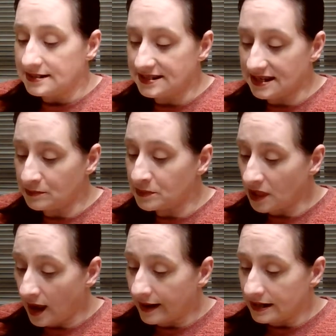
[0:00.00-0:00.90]
Dim
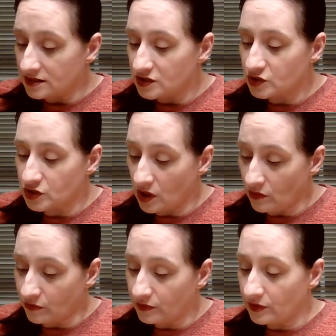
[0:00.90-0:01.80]
light
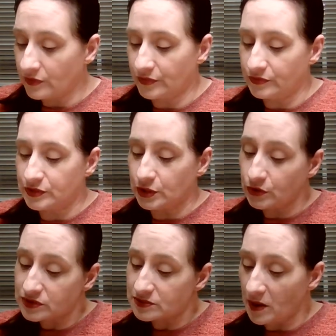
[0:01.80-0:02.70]
shone through
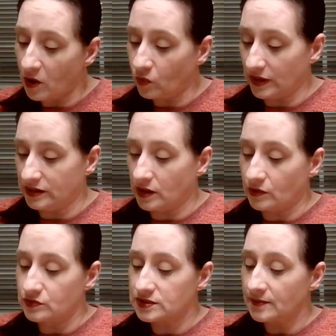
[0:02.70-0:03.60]
two small
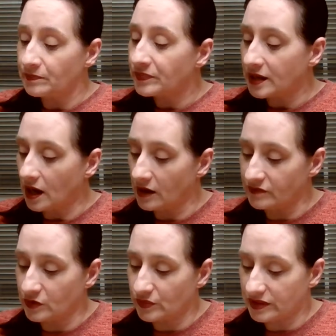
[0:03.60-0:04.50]
windows,
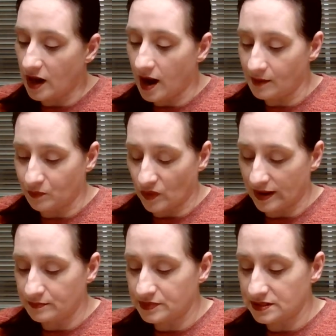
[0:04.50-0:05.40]
covered with
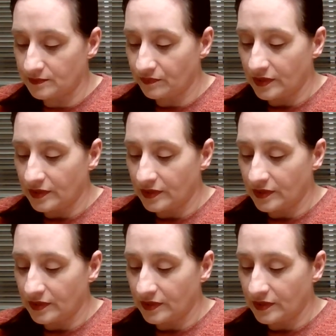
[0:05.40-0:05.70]
cobwebs.